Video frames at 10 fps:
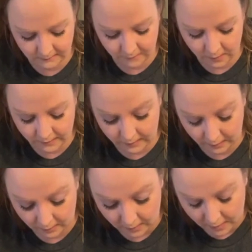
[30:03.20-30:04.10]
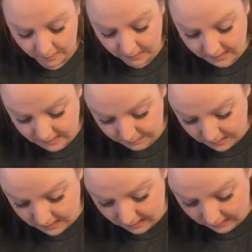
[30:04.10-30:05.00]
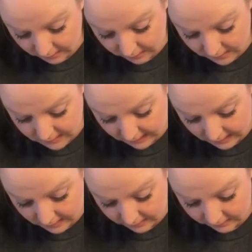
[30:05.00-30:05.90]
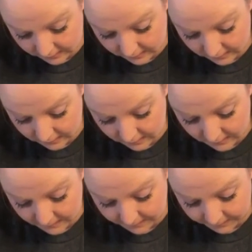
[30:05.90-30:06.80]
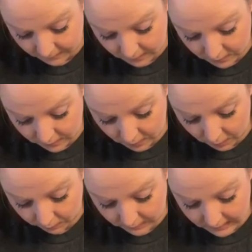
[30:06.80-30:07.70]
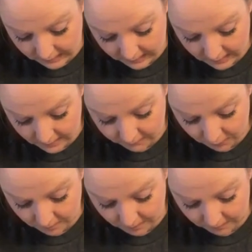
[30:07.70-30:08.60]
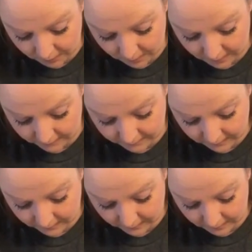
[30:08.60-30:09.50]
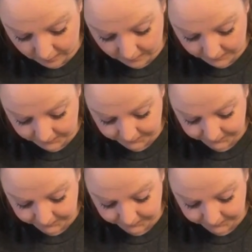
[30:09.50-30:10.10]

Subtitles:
and stuff on there, but this particular set you can only get if you're a member of the club.